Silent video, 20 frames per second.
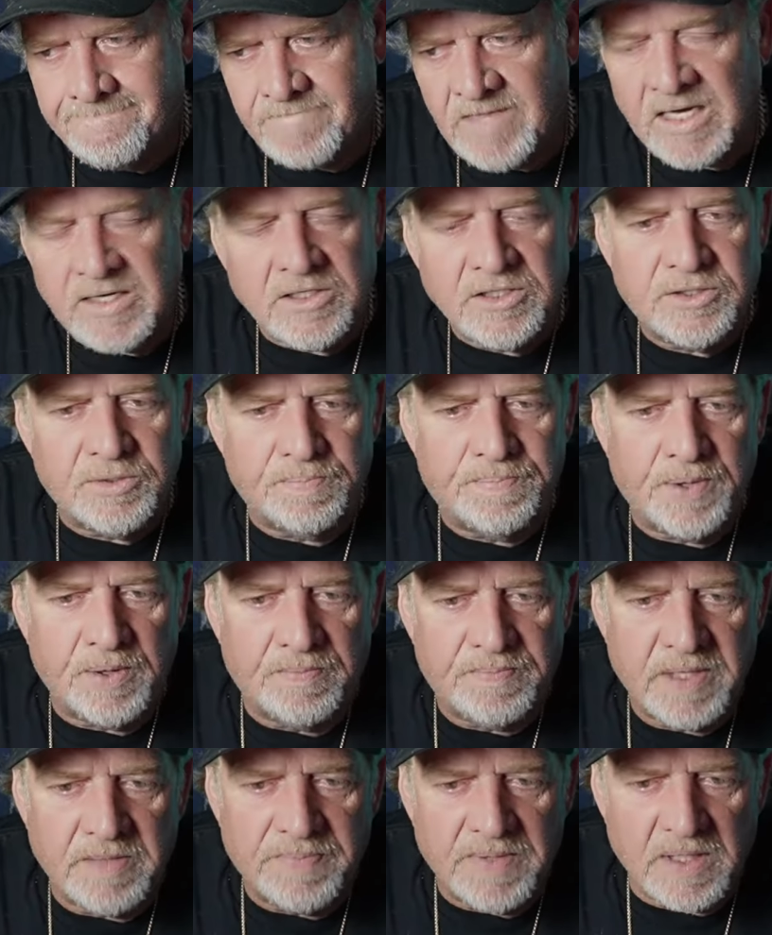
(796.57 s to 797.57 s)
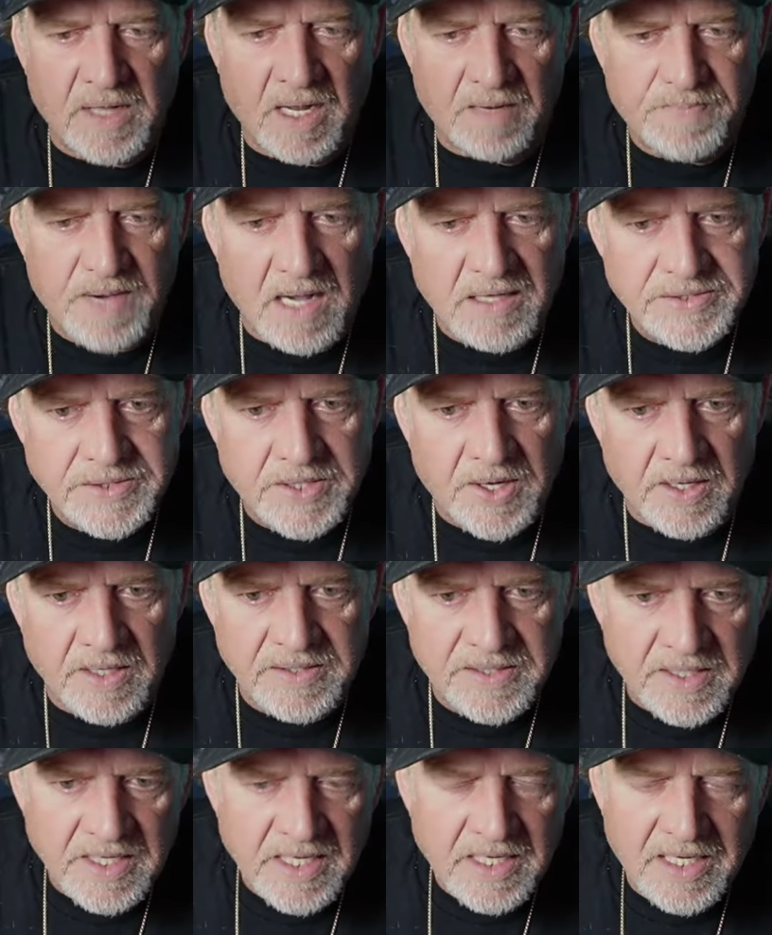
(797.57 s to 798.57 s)
To put people on boxcars
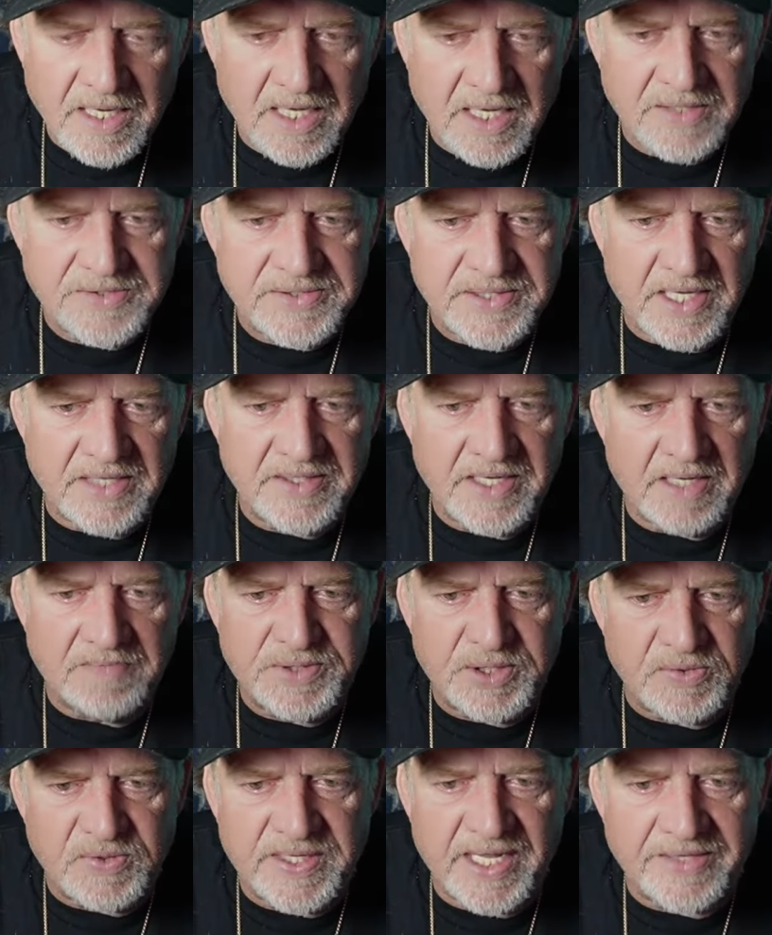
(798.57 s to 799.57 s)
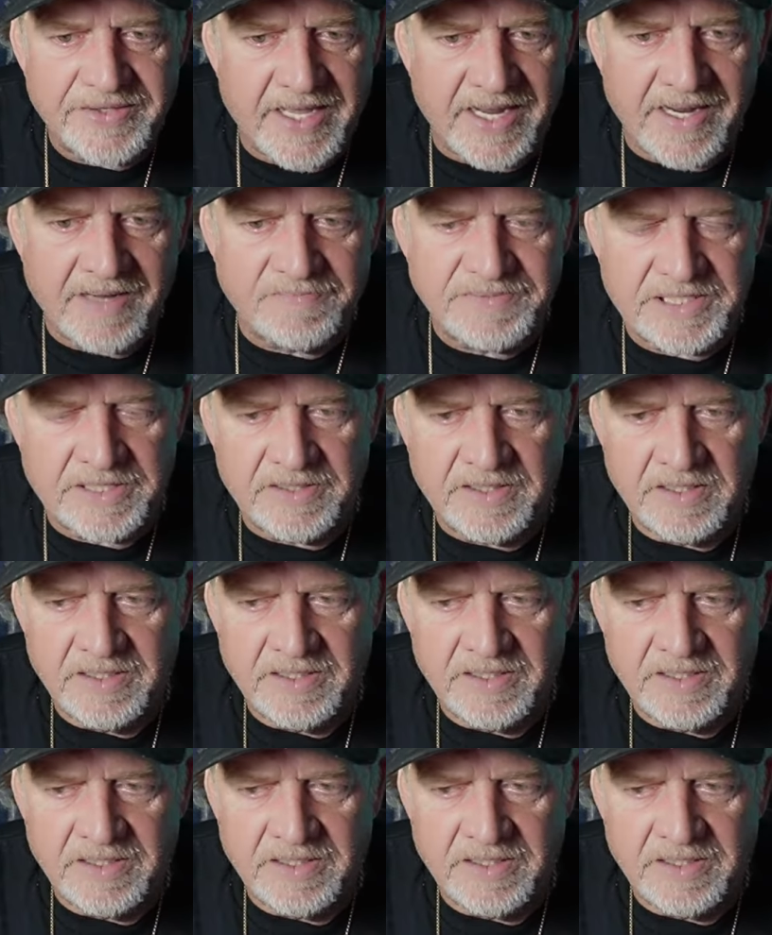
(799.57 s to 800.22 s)
and send them to death camps.